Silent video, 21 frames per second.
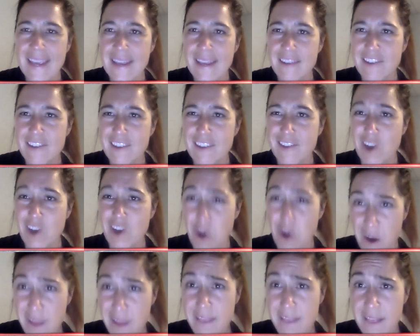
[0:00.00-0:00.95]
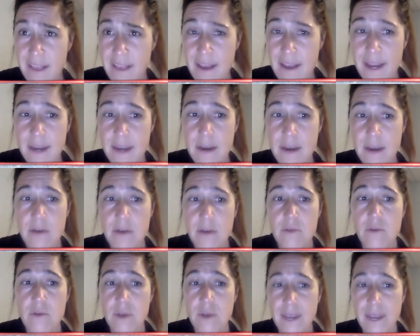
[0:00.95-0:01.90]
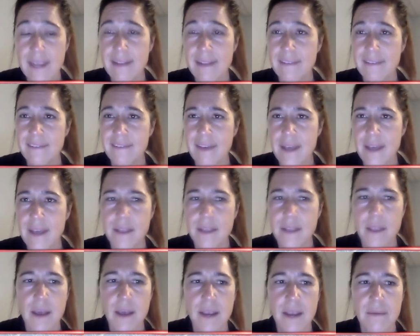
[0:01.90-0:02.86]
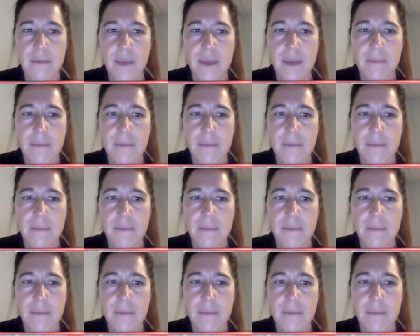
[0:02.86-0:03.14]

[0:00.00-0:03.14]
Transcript: just on the line or inside the line,